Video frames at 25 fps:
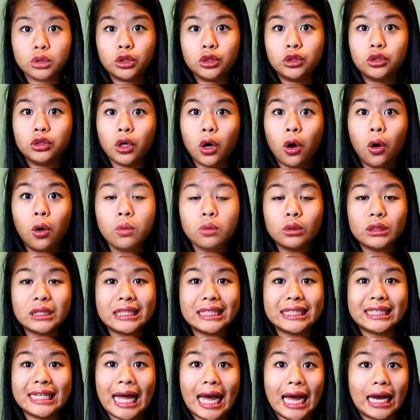Don't
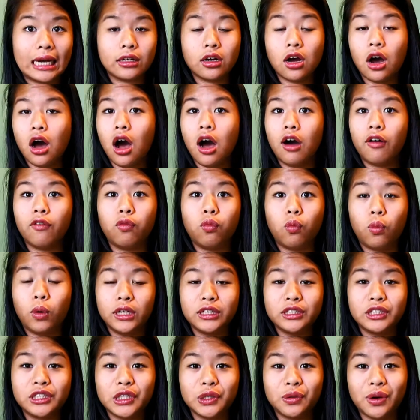slack off
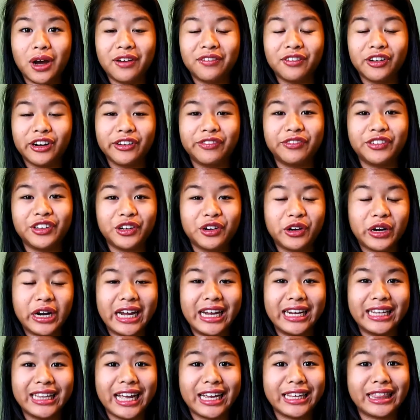whatsoever if you're
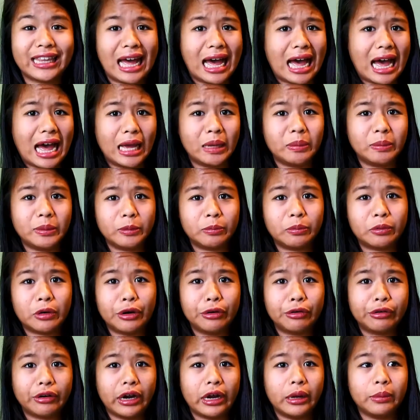in like the I B
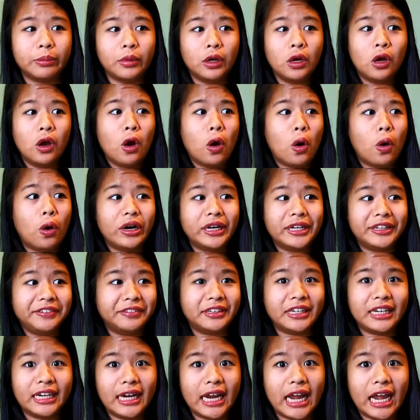program, or
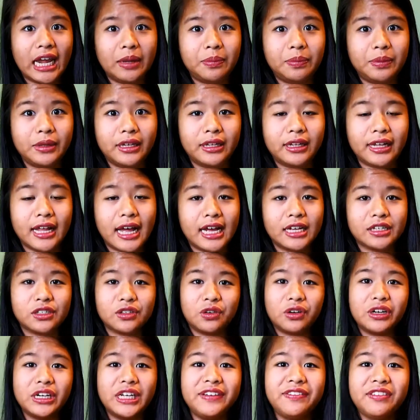even an A P class,
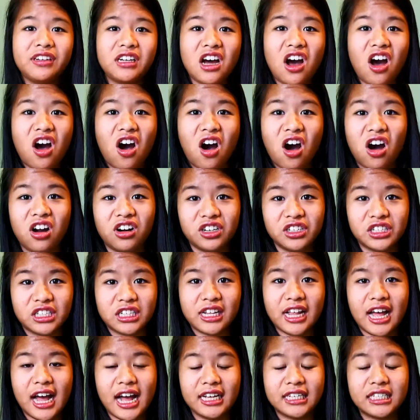or even an honors
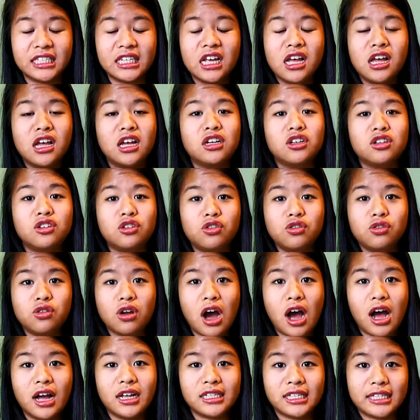class. Do
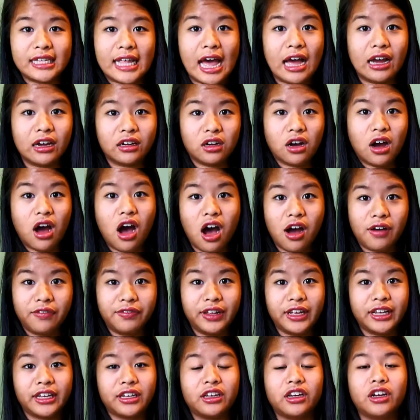not slack off.
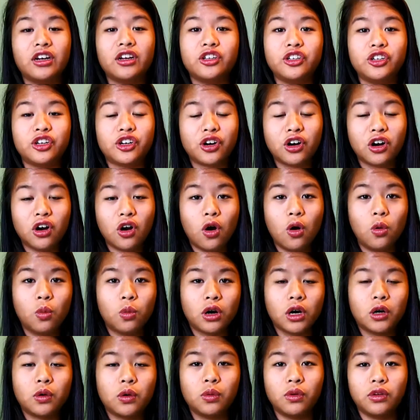Like, your
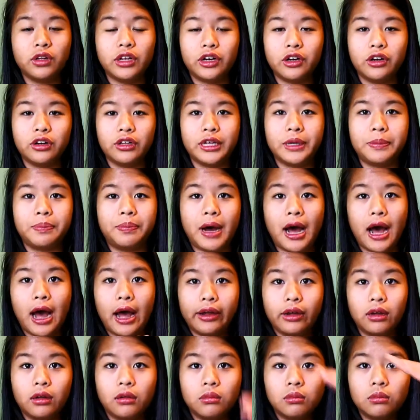homework will literally
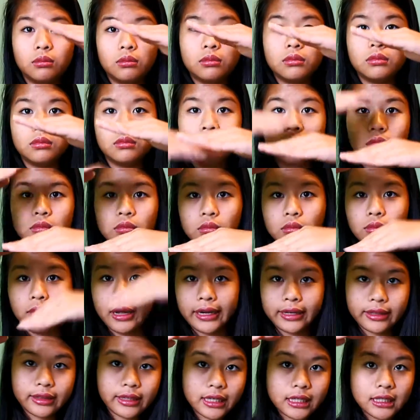pile
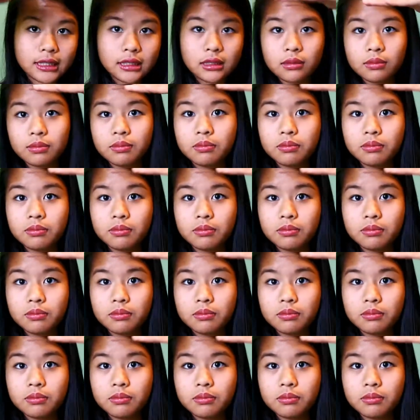like this